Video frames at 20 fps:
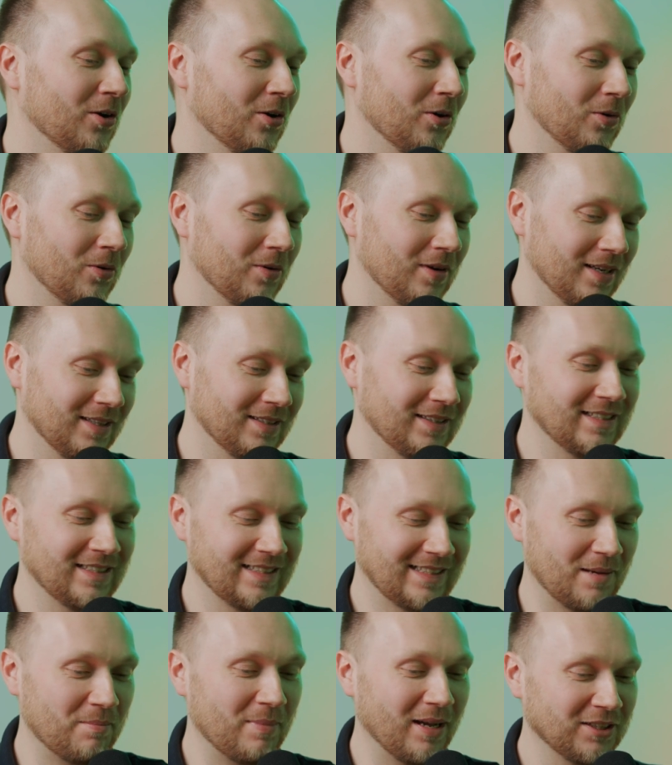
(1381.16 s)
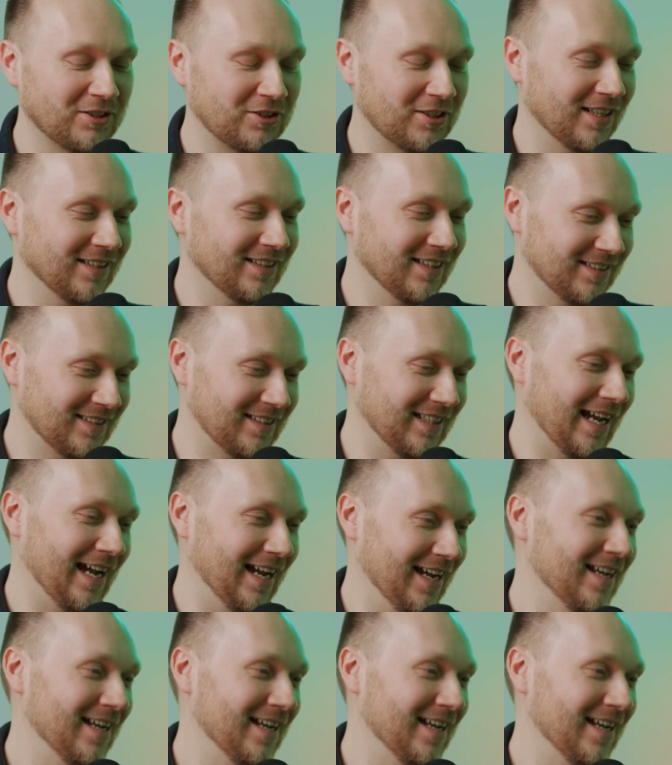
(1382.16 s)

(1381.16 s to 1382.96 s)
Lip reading: So this is the mantra that